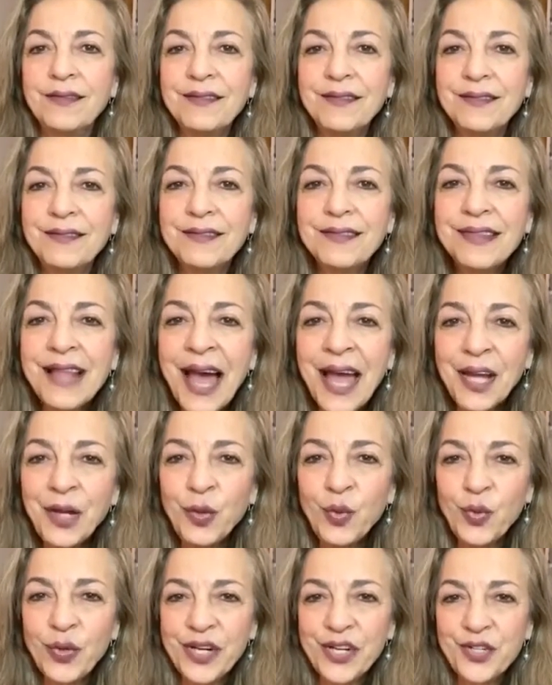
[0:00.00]

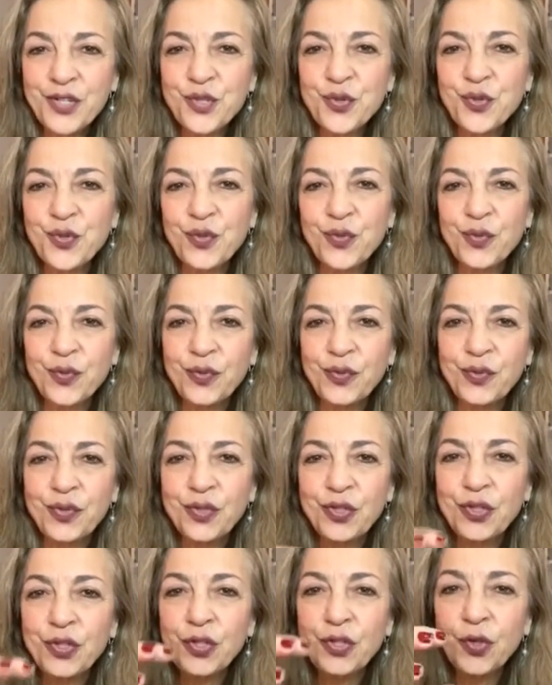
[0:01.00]
language,
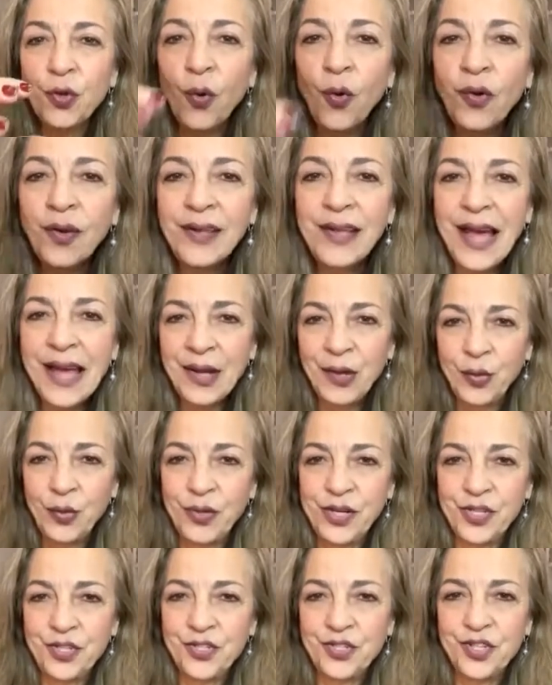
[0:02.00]
your
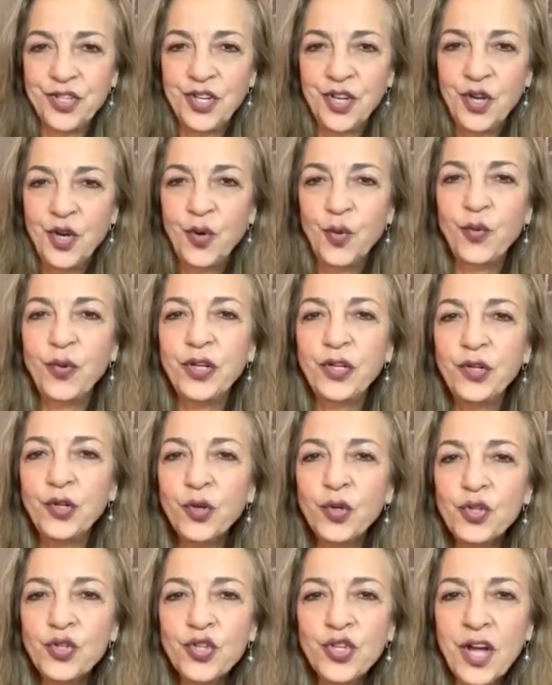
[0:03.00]
language with
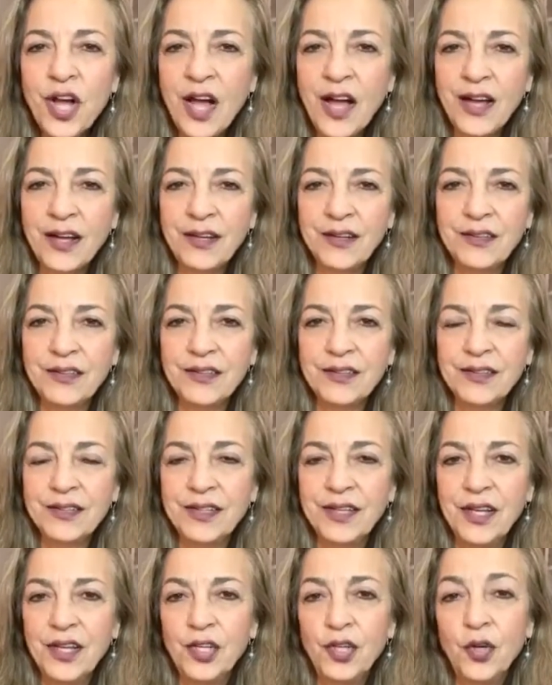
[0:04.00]
your child,
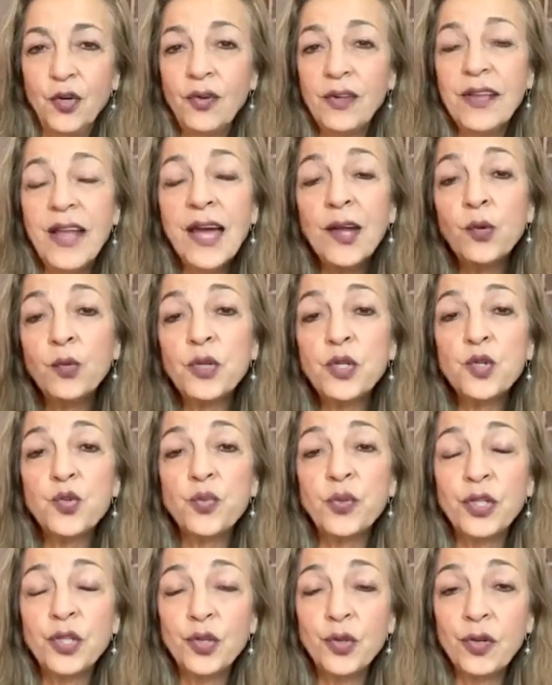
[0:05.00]
your language
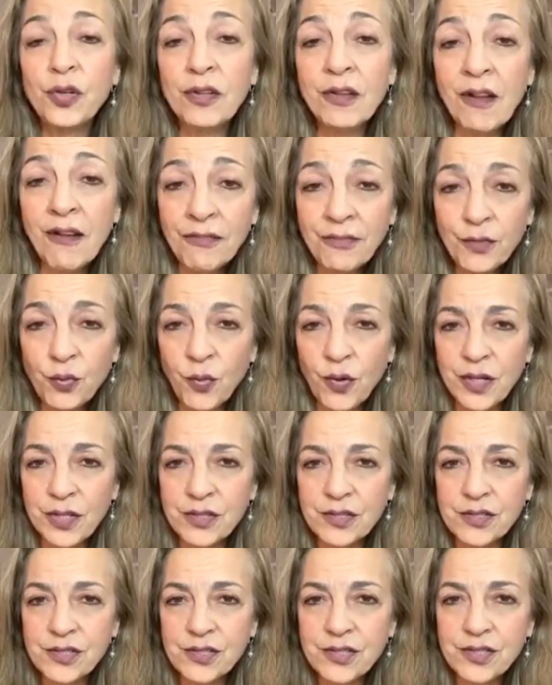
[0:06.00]
with your loved
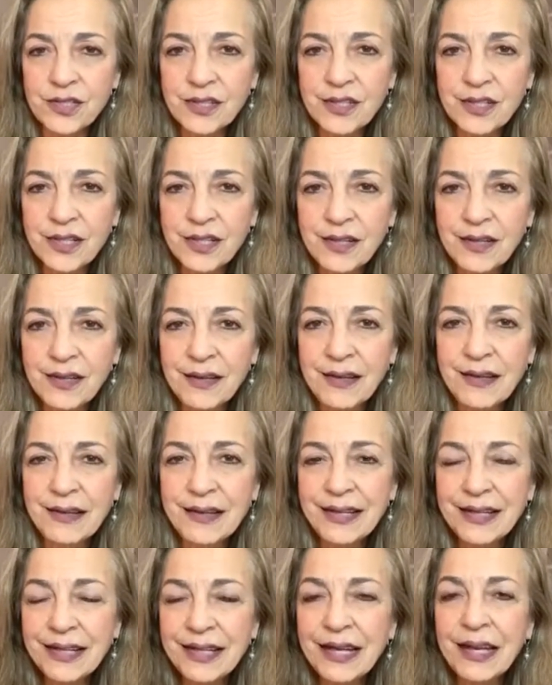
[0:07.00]
ones,
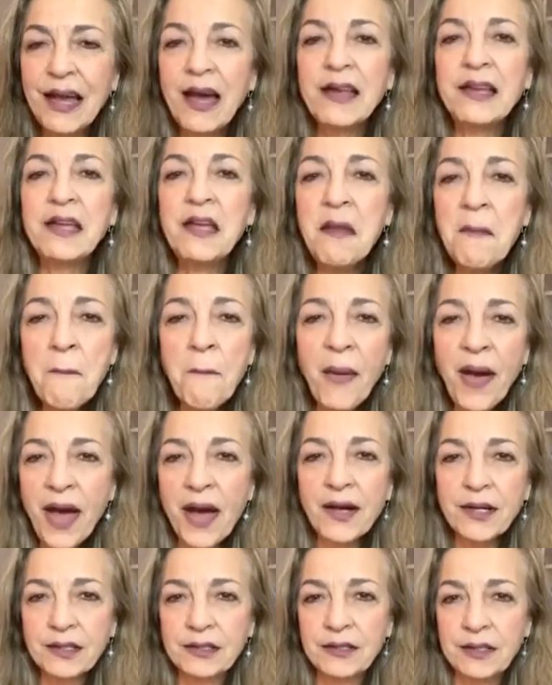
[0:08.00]
can
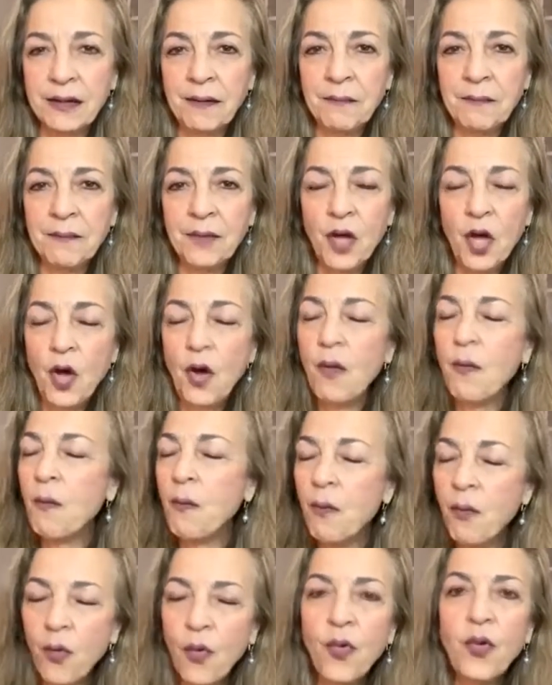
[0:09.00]
impact them
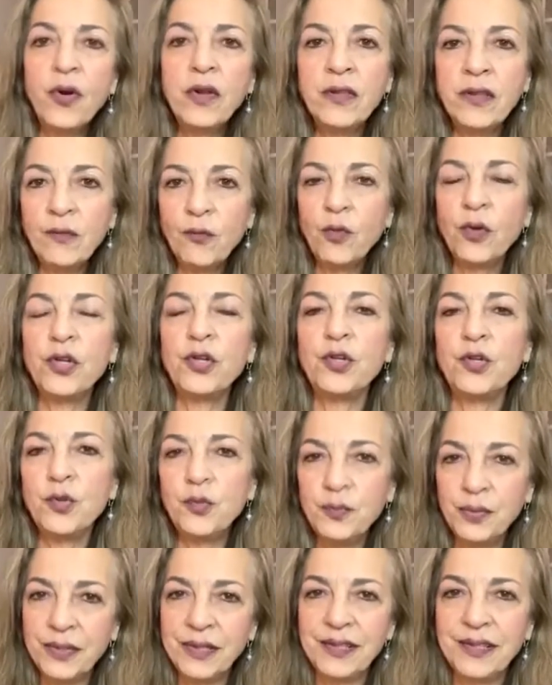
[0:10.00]
more than what you
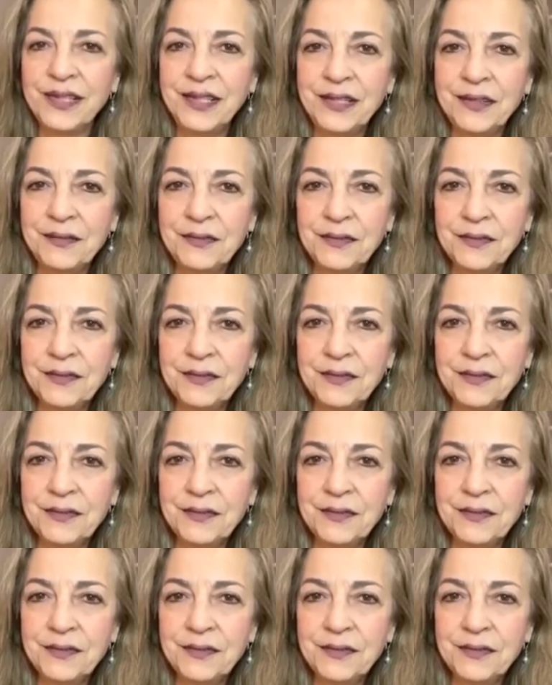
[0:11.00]
believe,